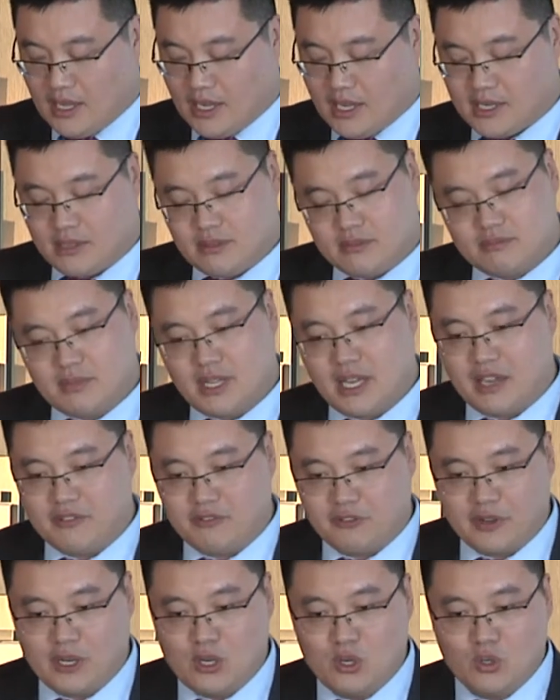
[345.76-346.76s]
And
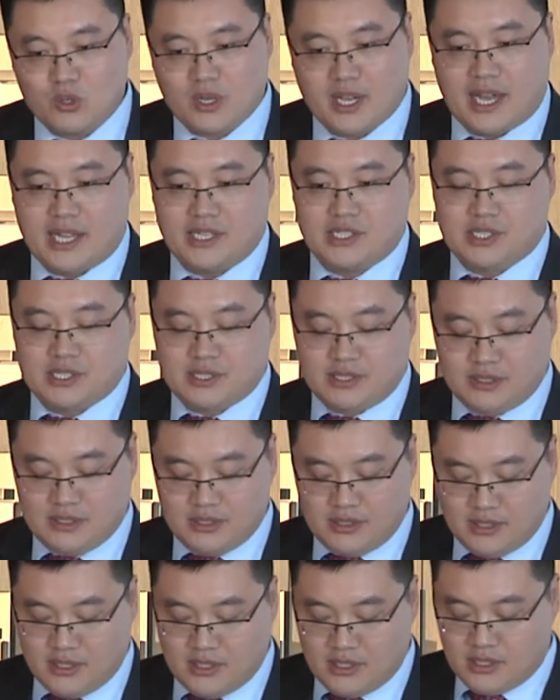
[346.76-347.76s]
if we look at
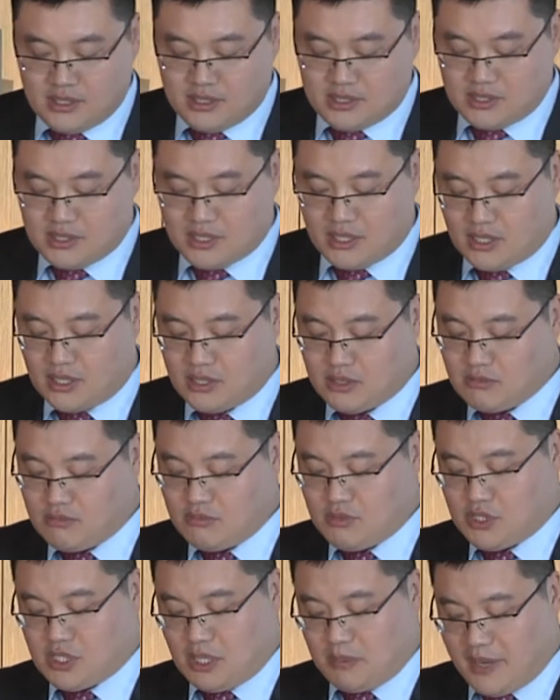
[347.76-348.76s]
the
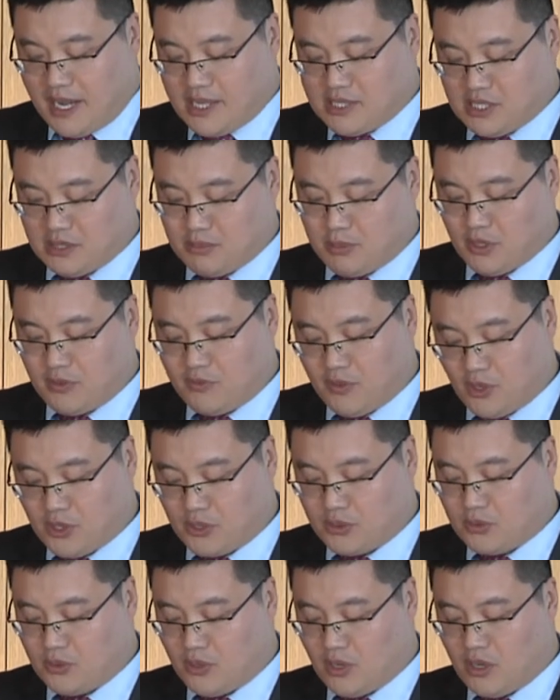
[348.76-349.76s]
ship assets
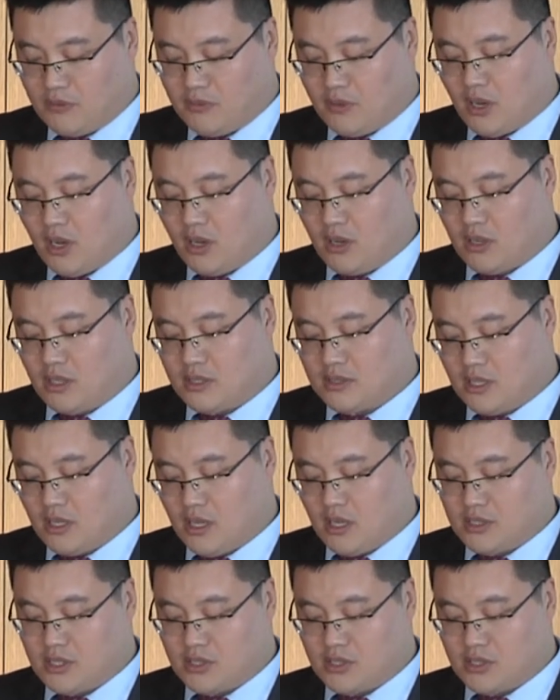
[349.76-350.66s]
portfolio of all